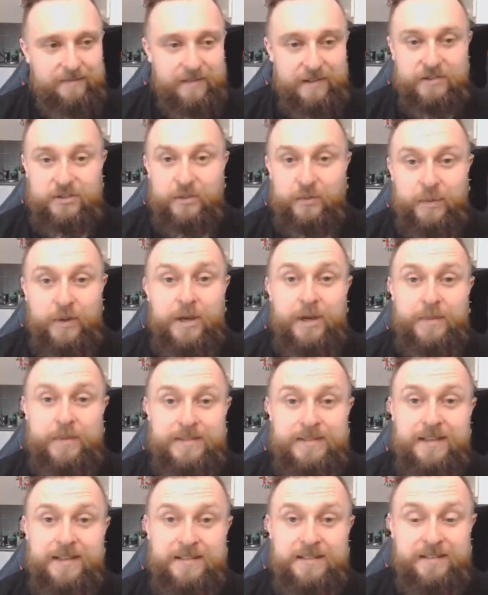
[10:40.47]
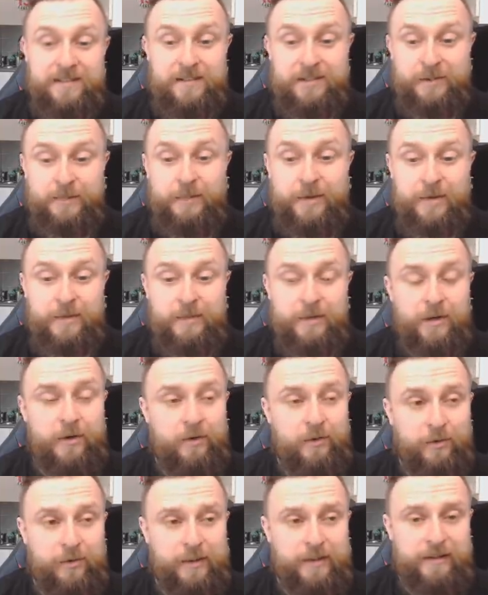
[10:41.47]
A superb assist and a superb
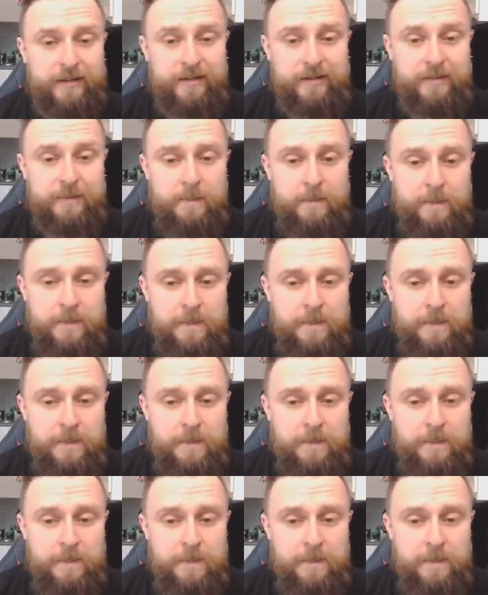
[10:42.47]
goal, really.